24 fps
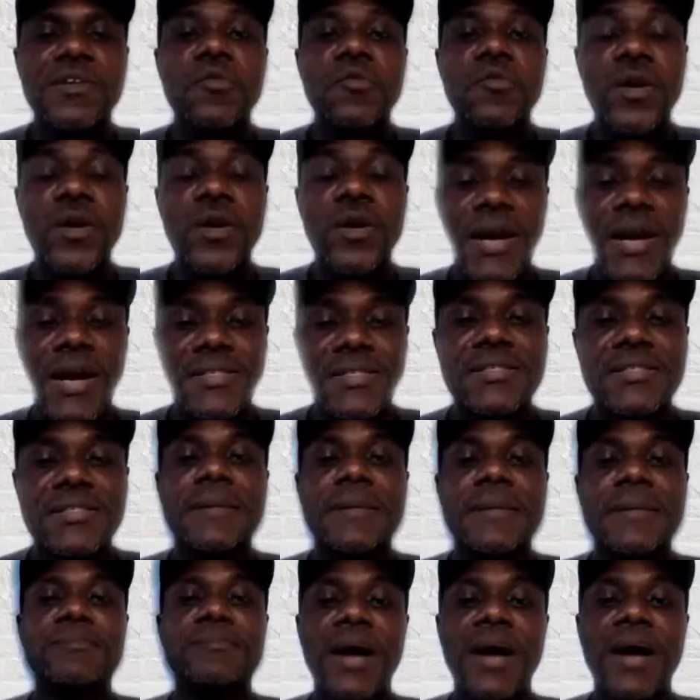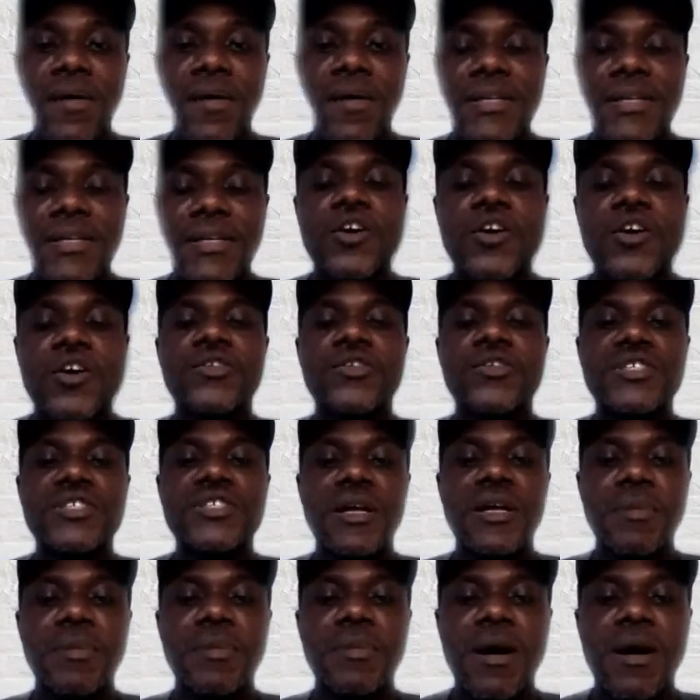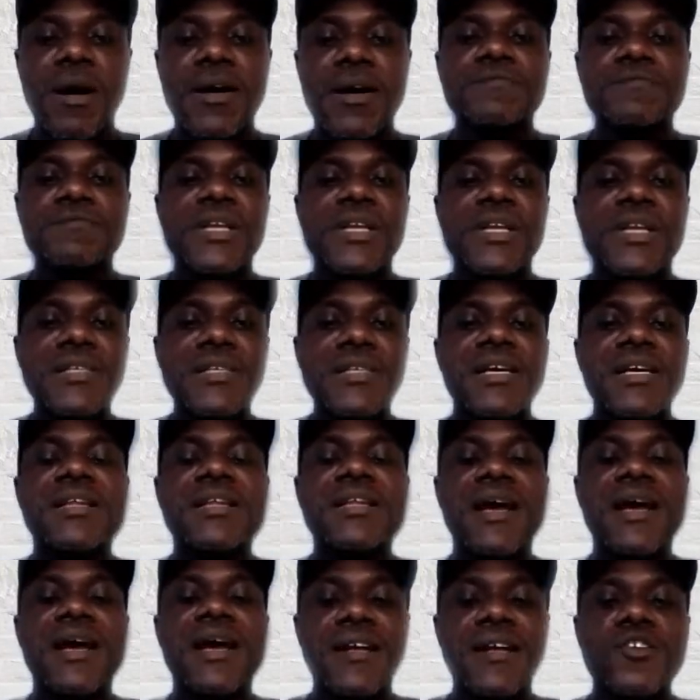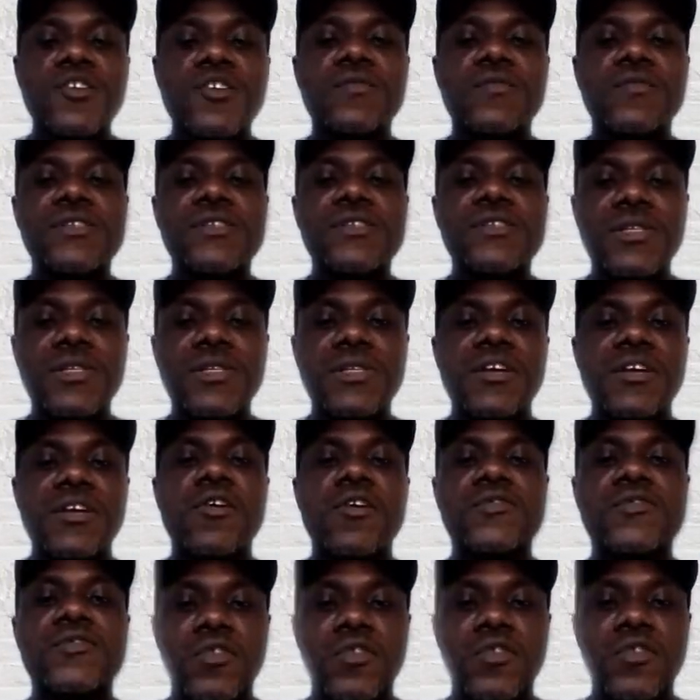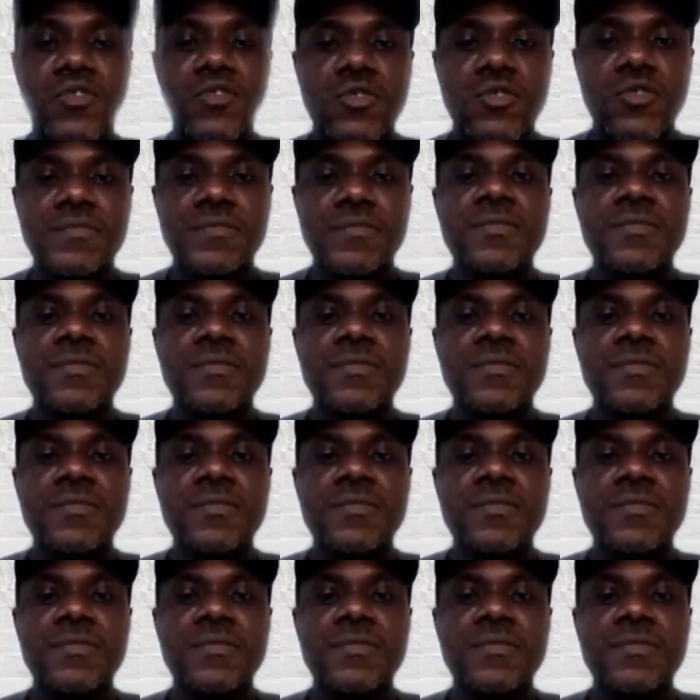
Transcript: Whereas the power, the original power, is in the hands of the Sultan of Sokoto.